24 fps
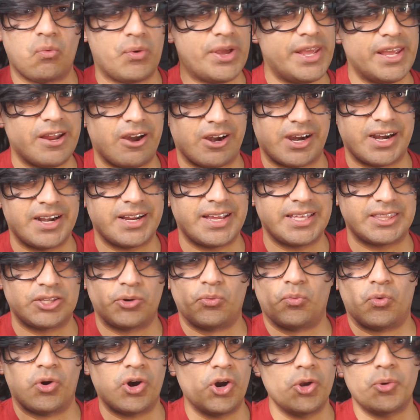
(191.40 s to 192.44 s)
We are gonna get the
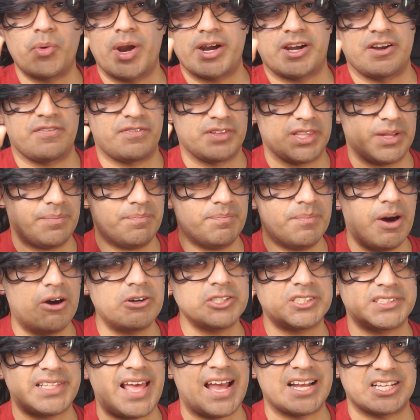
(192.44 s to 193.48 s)
world record for the
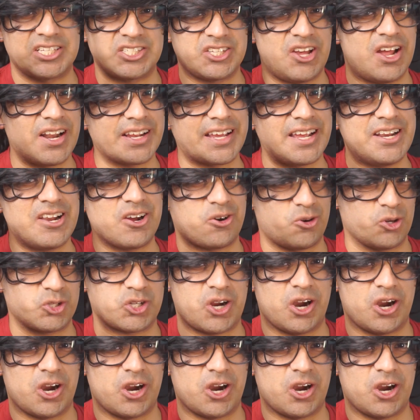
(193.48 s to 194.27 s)
most stacked Sonic & Knuckles